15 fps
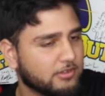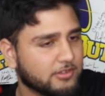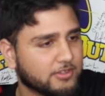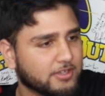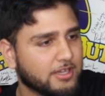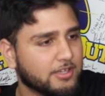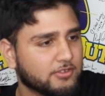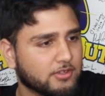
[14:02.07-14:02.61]
this
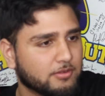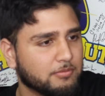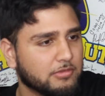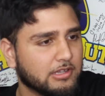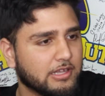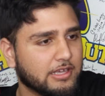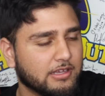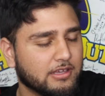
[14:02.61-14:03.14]
concept.
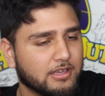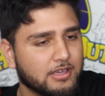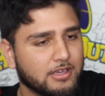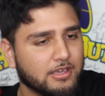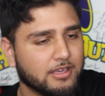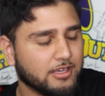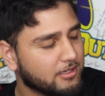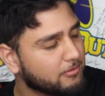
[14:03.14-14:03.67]
But like
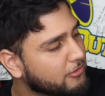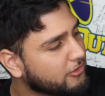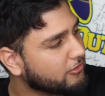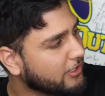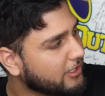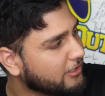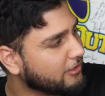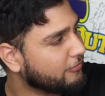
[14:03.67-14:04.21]
it can be
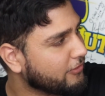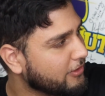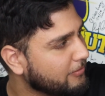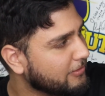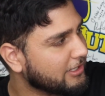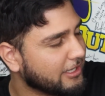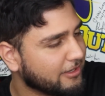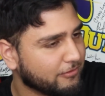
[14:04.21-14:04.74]
draining, you feel
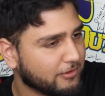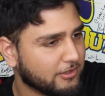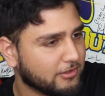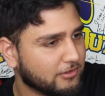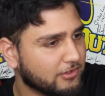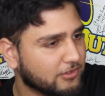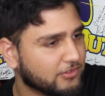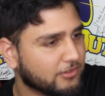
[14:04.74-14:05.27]
me? Like when
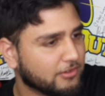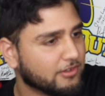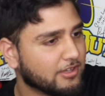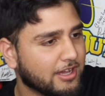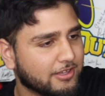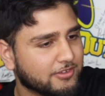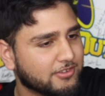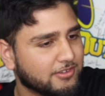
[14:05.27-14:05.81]
you're just
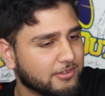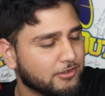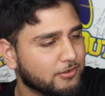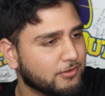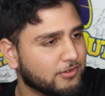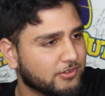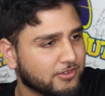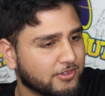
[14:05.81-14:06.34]
constantly
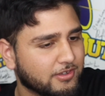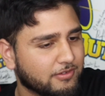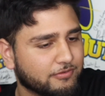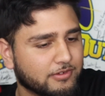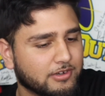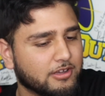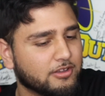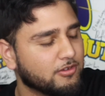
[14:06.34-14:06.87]
doing stuff
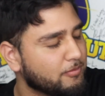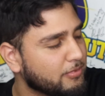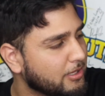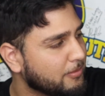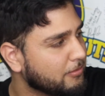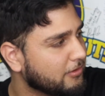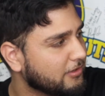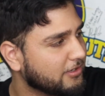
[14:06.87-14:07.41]
for other
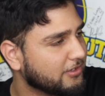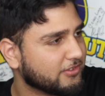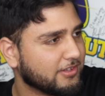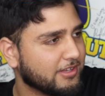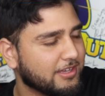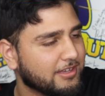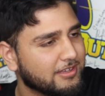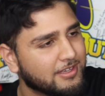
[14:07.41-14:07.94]
people, and it's
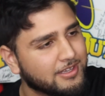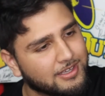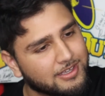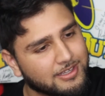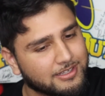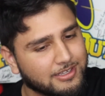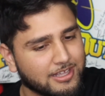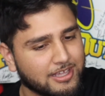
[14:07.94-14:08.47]
like
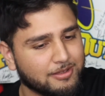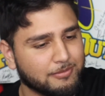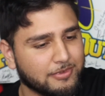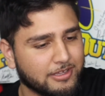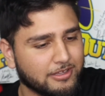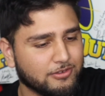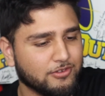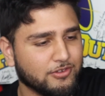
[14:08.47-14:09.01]
damn,
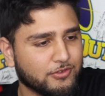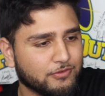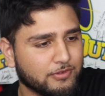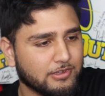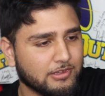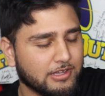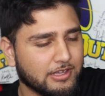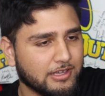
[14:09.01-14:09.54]
like you just
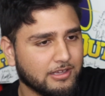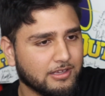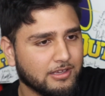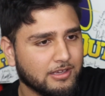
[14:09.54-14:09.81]
feel like